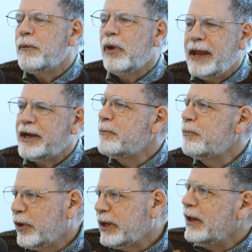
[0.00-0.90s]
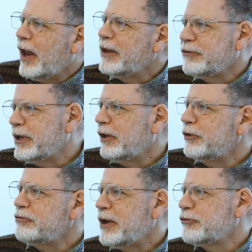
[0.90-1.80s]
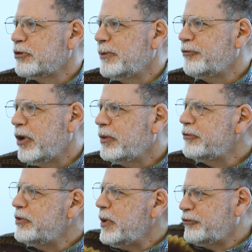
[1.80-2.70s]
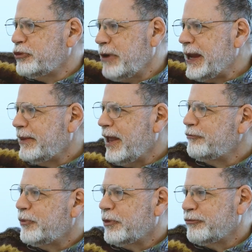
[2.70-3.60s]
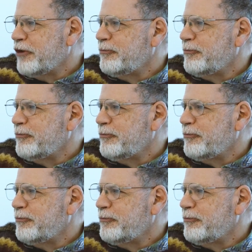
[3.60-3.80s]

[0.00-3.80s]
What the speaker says: will end up working like single transferable vote because you have to rate then 4 or 5